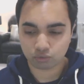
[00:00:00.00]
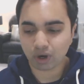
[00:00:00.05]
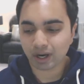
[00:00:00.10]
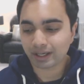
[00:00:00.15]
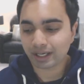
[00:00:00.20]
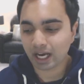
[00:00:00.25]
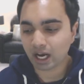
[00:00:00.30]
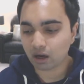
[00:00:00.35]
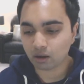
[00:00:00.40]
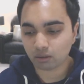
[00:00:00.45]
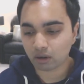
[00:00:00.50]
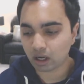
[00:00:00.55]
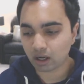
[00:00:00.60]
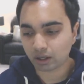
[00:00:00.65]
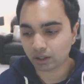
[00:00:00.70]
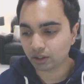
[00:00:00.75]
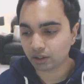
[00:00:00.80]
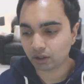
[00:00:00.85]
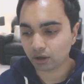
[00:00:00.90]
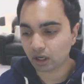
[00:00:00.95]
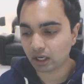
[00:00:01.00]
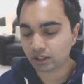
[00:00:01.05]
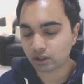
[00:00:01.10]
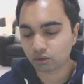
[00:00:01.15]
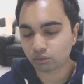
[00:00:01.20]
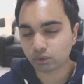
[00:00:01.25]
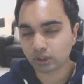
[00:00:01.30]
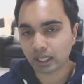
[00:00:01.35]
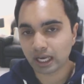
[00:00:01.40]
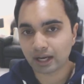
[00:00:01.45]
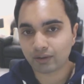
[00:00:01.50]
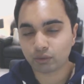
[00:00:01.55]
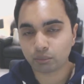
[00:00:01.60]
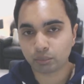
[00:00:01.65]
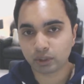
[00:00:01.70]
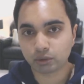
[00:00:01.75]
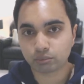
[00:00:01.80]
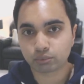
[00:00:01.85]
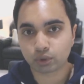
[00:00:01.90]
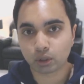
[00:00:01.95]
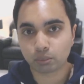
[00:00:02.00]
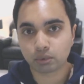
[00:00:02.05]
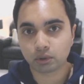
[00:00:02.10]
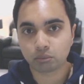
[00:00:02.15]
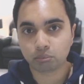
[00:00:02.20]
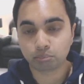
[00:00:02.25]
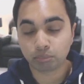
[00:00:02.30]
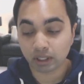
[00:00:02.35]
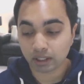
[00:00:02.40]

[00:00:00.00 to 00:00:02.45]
Right now, uh, you know, I don't really have a big problem,